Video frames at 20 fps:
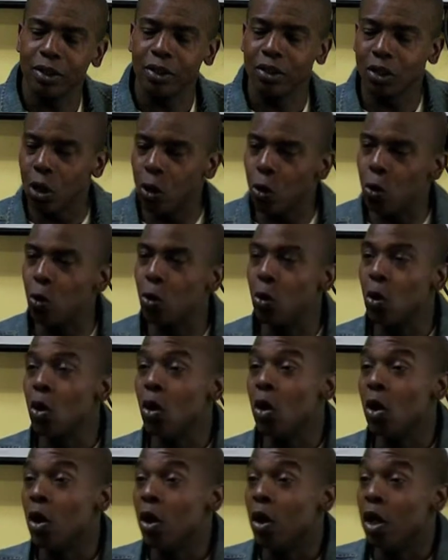So
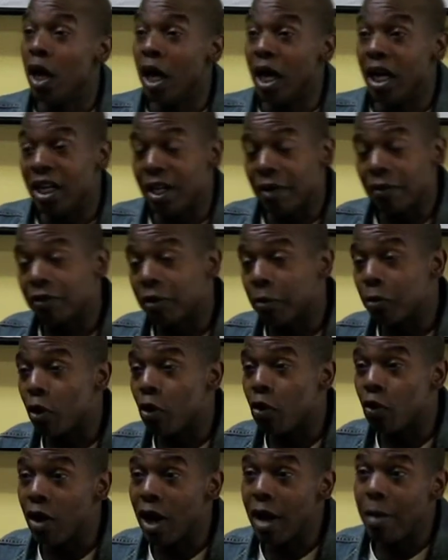I left the
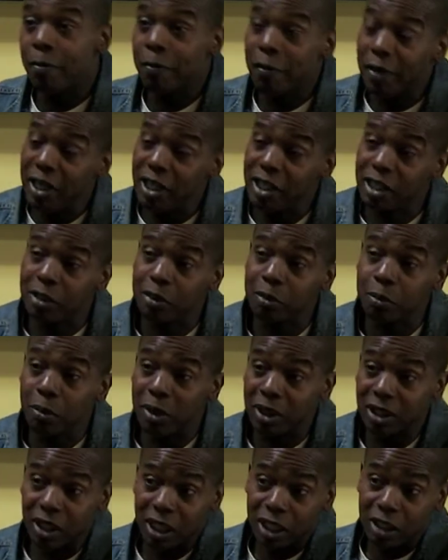program, finished
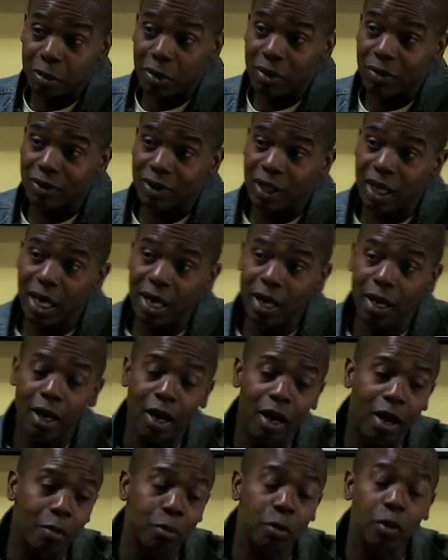my 6 months there.
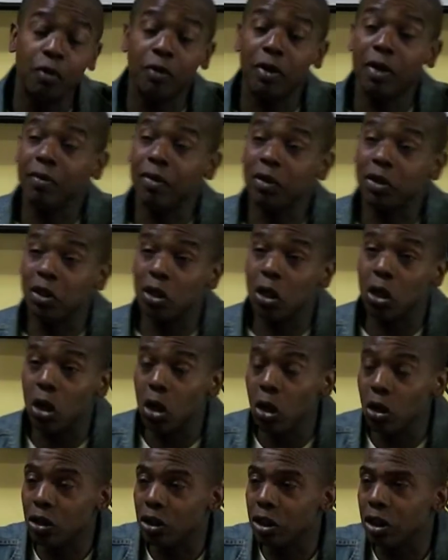I moved over to the
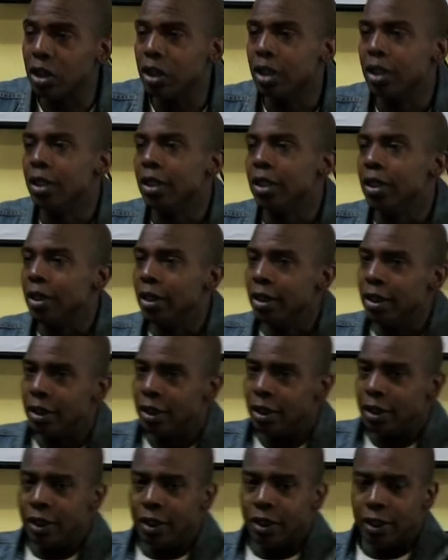lodge.
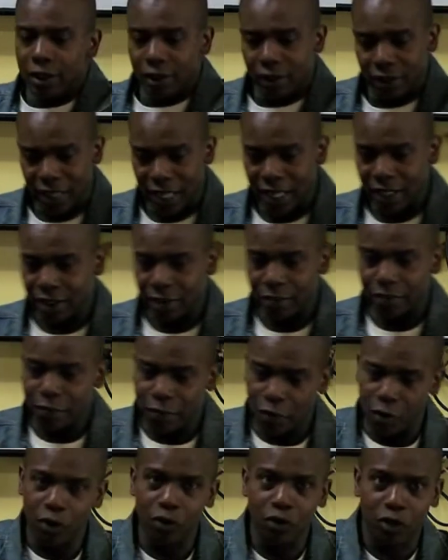There's some
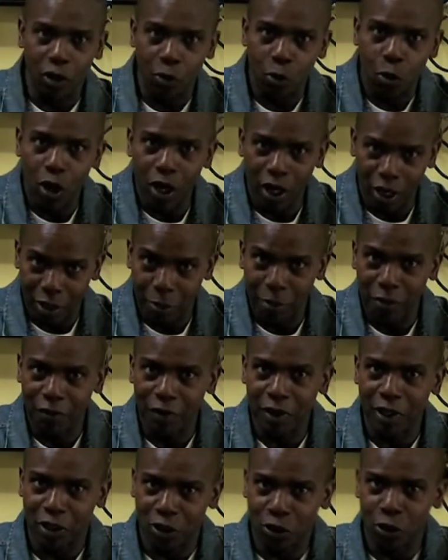voluntary work, I'm gonna be
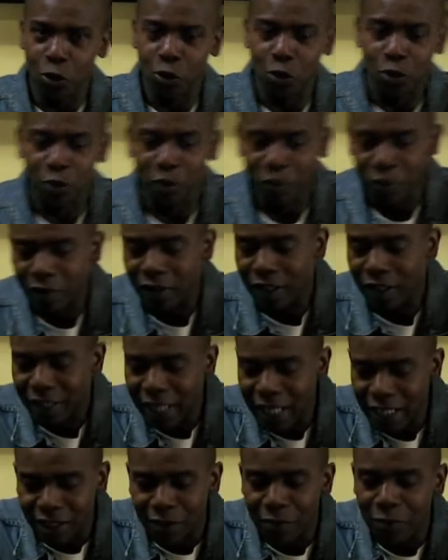finished soon.
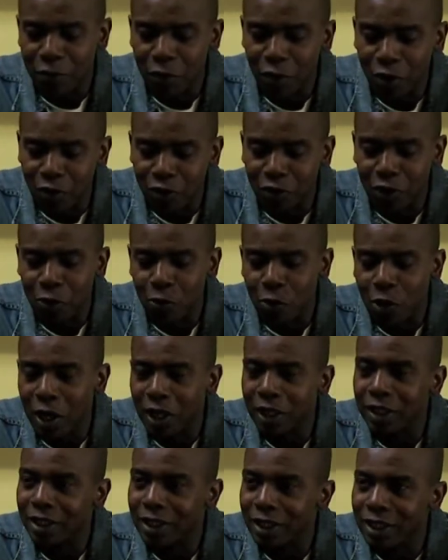There's some voluntary
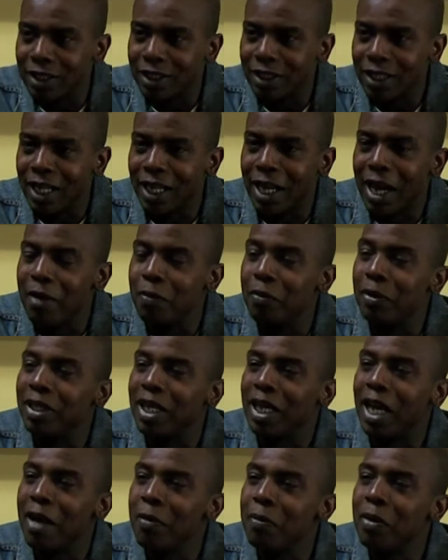work. They
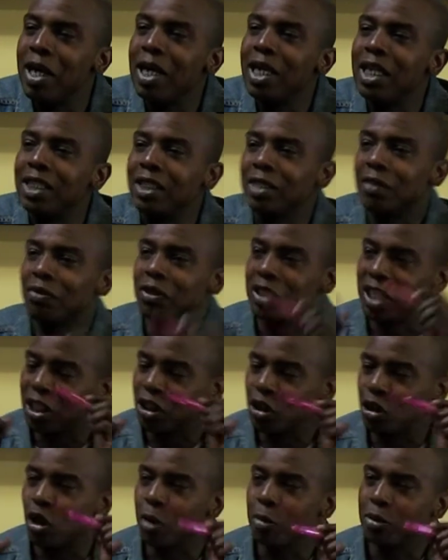gave me a list of
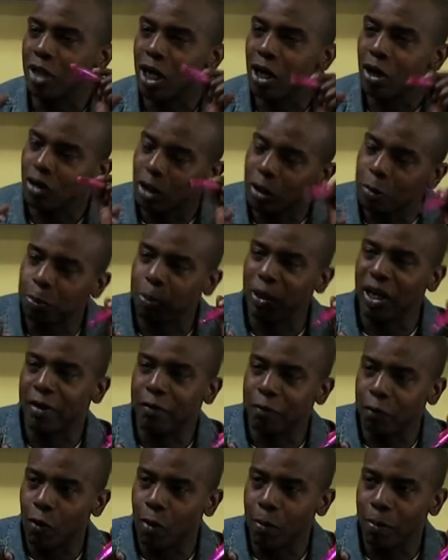6 jobs that I could have picked
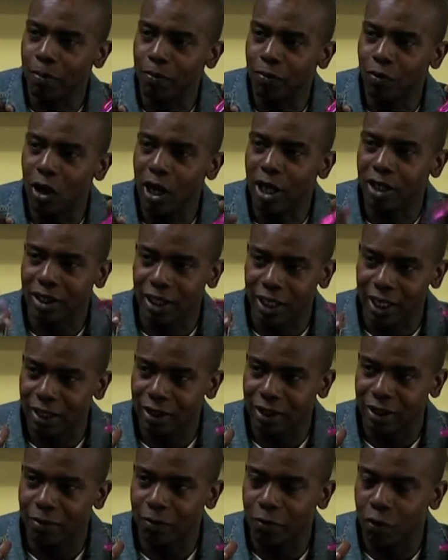from, right, to
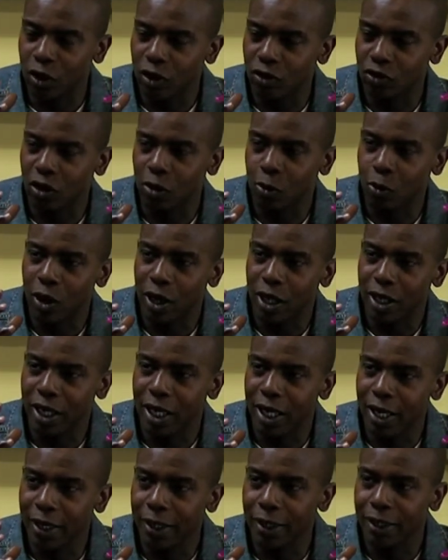get some voluntary work,
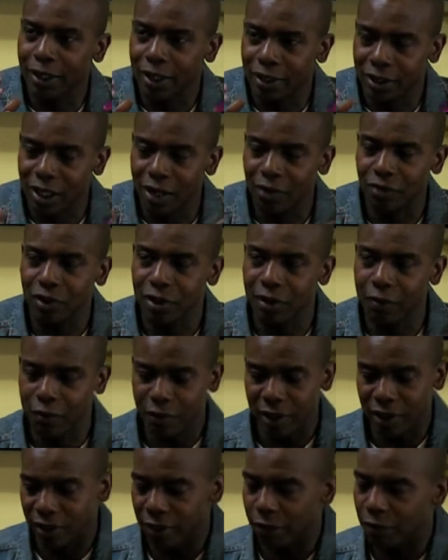yeah? Because after you
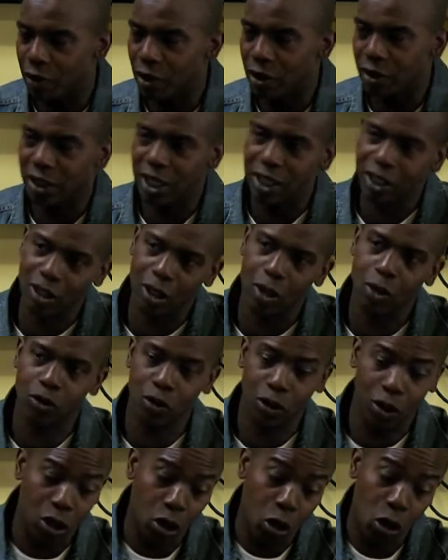finish the first stage, you go
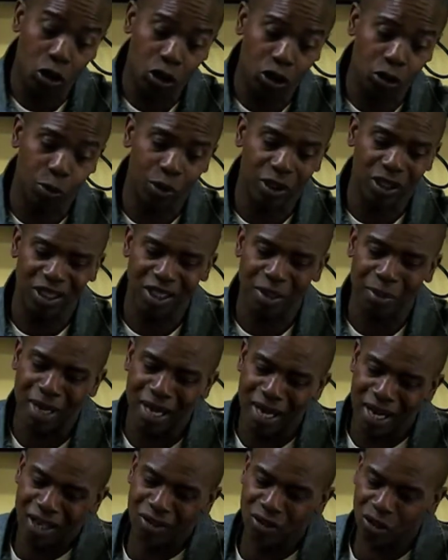to the lodge, which is
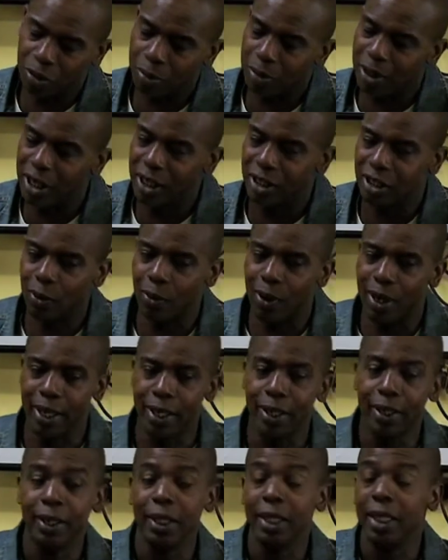about 100 meters away,
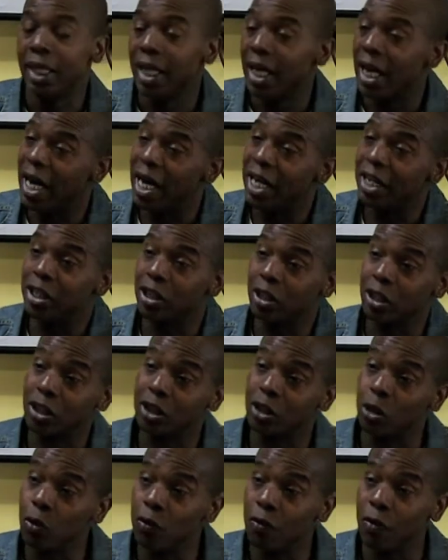and you
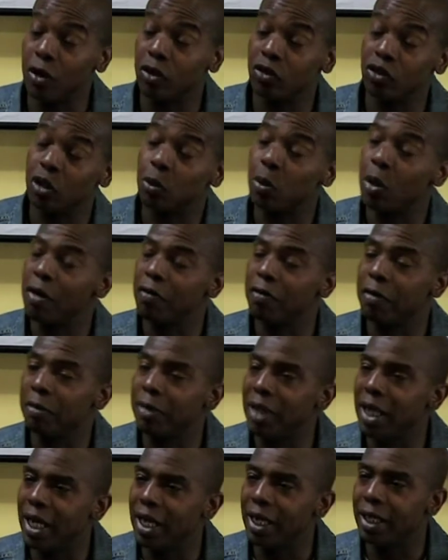do voluntary work
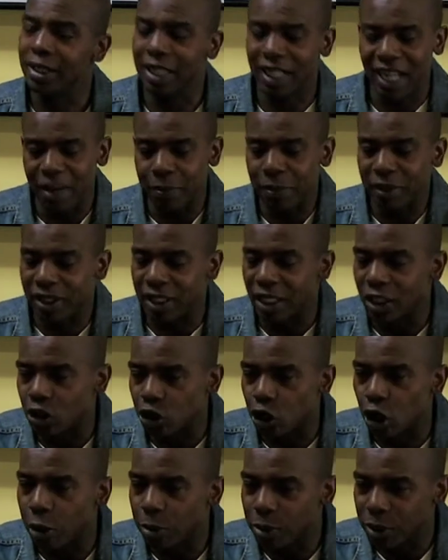from there. They gave me 6
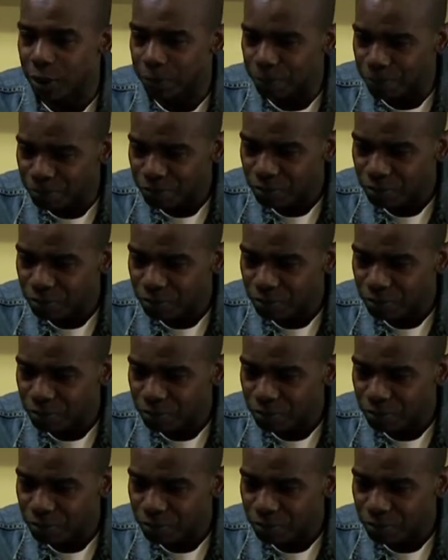jobs.